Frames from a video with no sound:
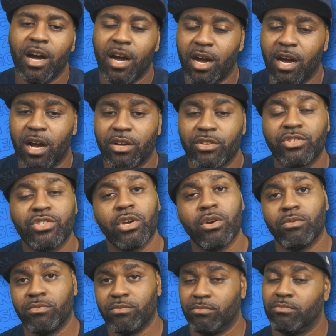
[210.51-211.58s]
Uh,
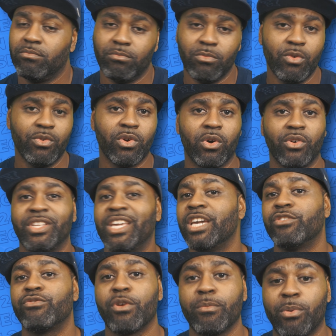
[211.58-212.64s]
so moving on, the
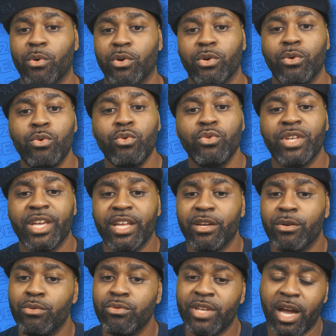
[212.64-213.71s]
injury report, who's in
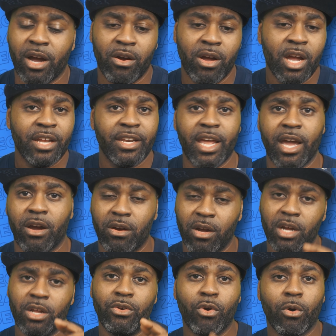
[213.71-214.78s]
and who's out. Now,
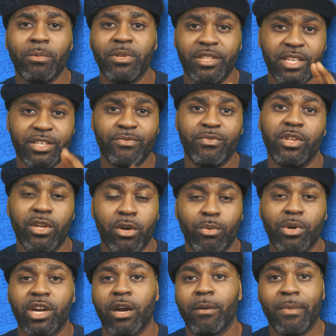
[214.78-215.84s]
normally this video
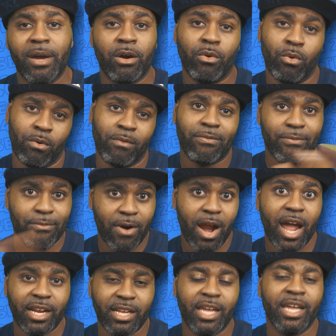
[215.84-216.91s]
would come out on
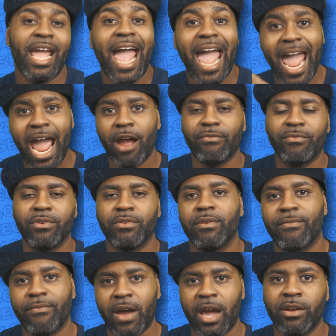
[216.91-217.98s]
Friday after
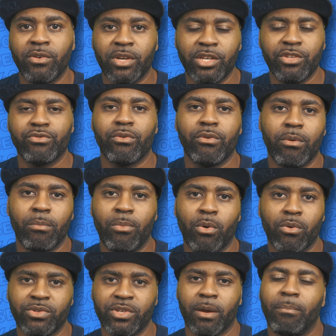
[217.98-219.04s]
the final injury
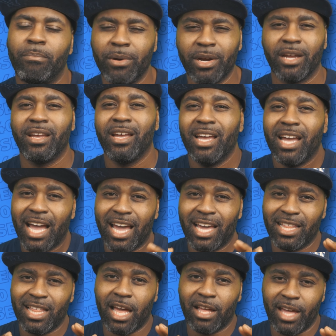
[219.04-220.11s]
report is there, but I,
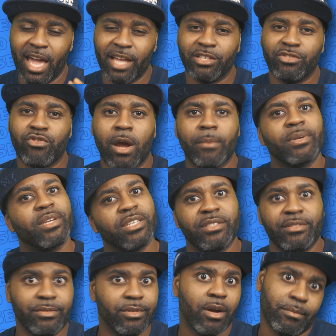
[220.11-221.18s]
I had to drop it
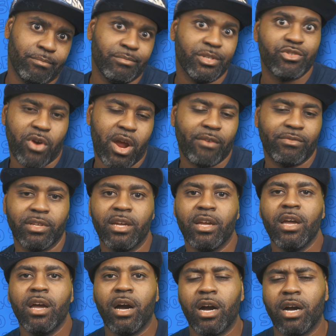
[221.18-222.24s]
because you know, I'm gonna be traveling.
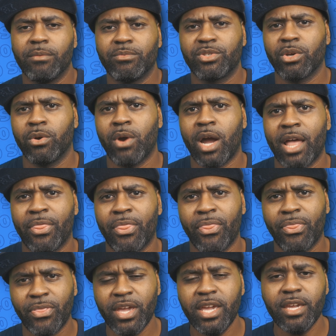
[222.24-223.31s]
Um, so I
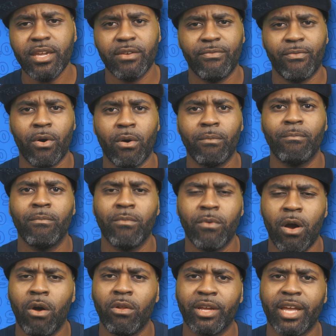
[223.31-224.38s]
think for
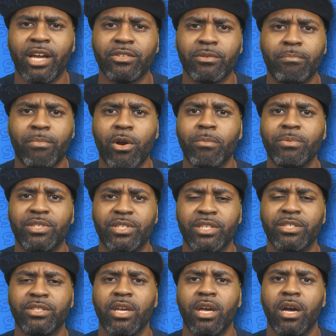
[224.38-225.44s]
all accounts and
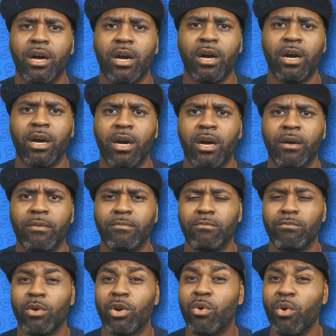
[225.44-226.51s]
purposes, uh,
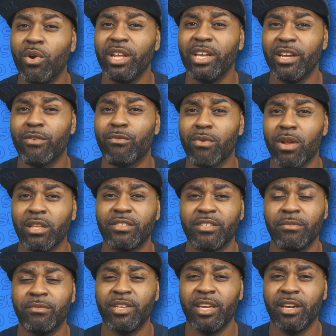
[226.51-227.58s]
we're going in here
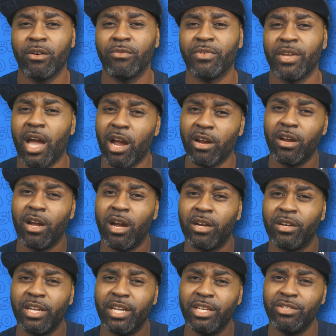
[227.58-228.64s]
relatively healthy. Our,
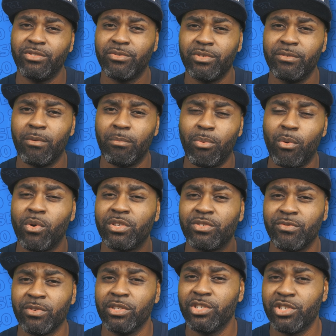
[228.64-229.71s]
our injury report is
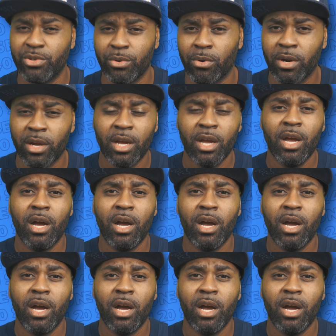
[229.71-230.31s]
really short.